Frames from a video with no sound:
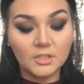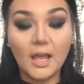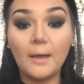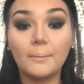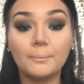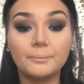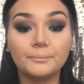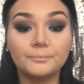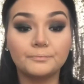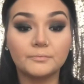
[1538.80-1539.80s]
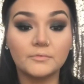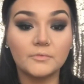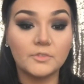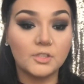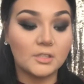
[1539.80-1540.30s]
Top.
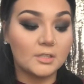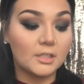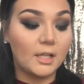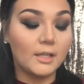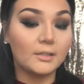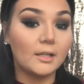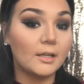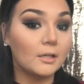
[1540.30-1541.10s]
Just glide that